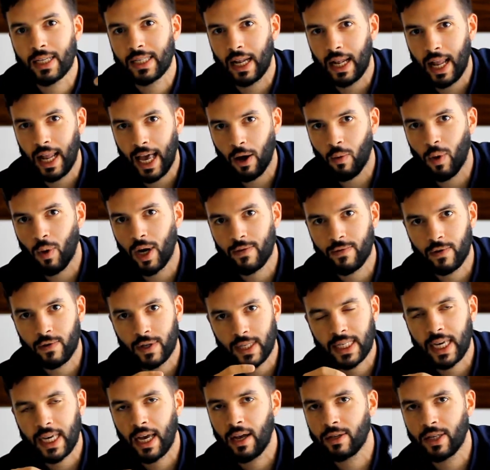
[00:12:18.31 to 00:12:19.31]
and likewise for
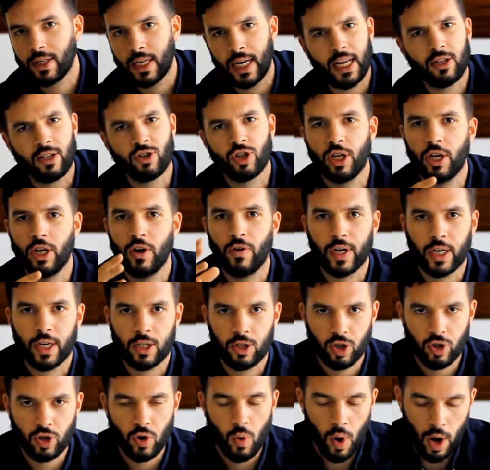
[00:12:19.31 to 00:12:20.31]
sales and engineering and
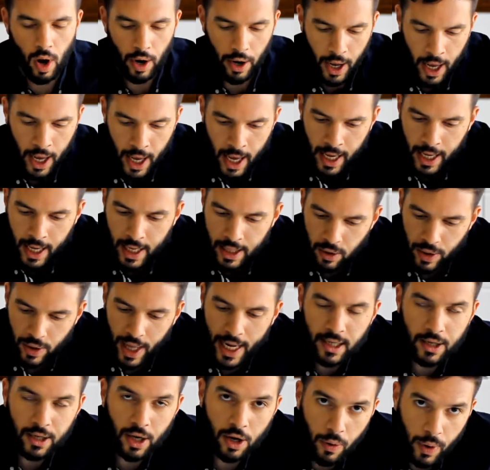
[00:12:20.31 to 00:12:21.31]
so on. So
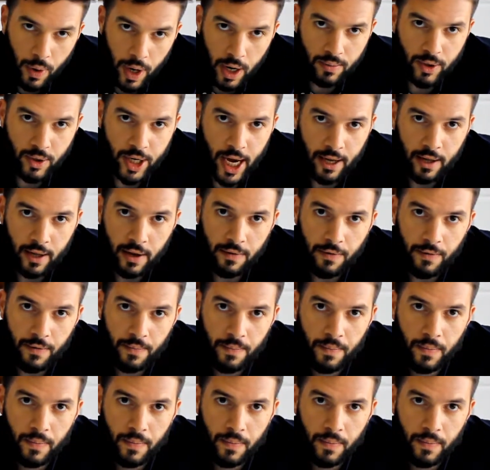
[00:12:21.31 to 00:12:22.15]
that's the career objective.